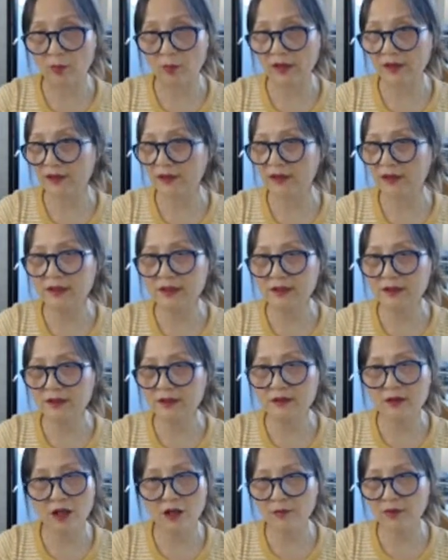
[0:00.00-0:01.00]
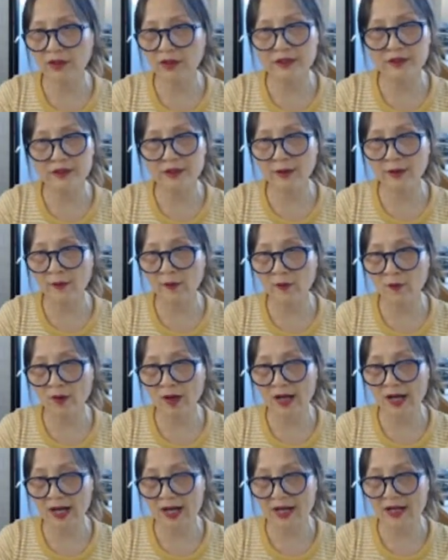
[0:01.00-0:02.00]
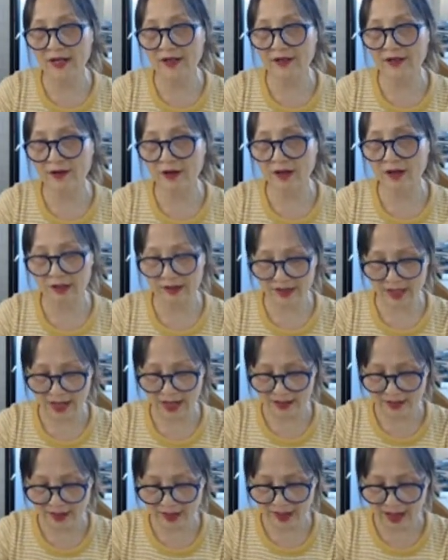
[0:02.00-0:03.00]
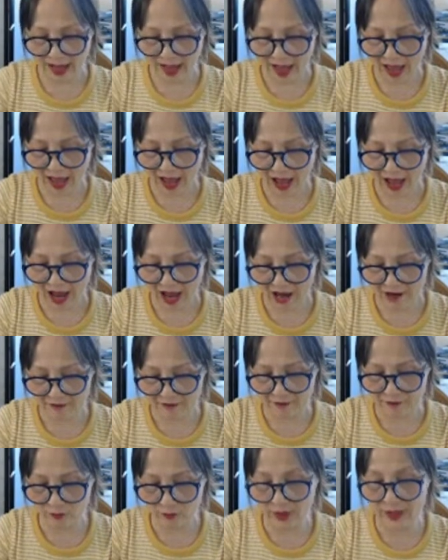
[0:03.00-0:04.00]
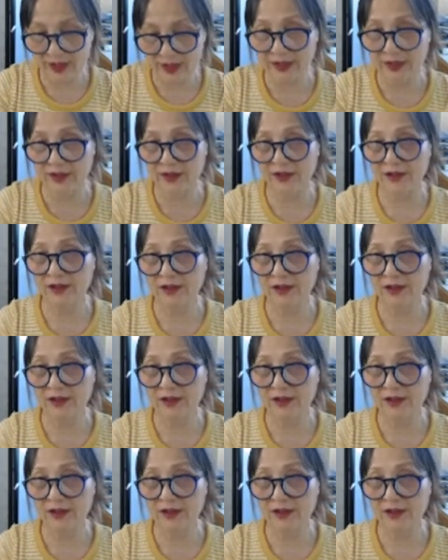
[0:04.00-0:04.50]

but normally no higher than the halfway